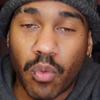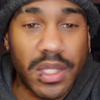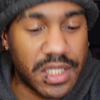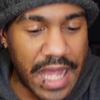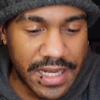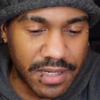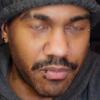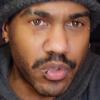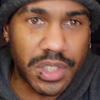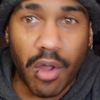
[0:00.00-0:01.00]
Once that
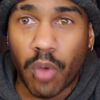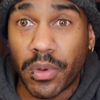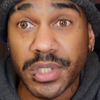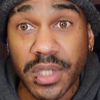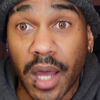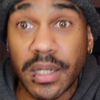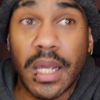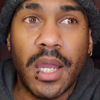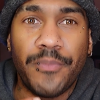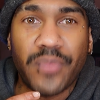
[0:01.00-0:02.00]
was almost done,
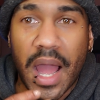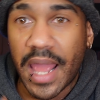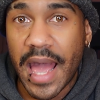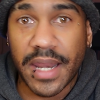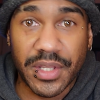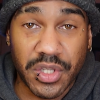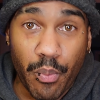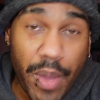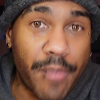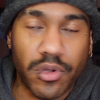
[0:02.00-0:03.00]
I added some
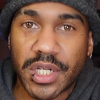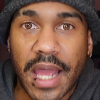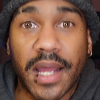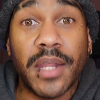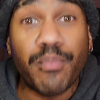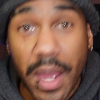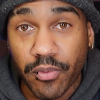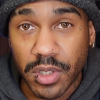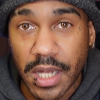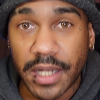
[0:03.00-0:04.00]
pepper jack. I did
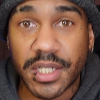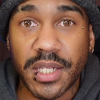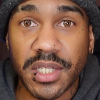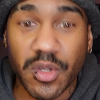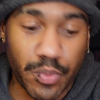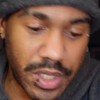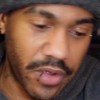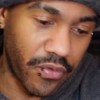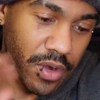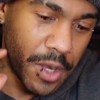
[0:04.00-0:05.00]
pepper jack cheese, a little bit
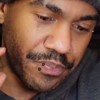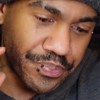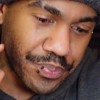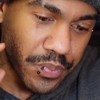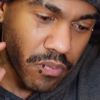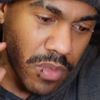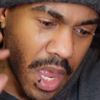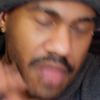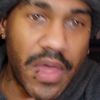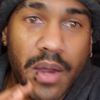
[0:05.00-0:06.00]
different.
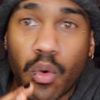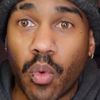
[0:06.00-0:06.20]
And then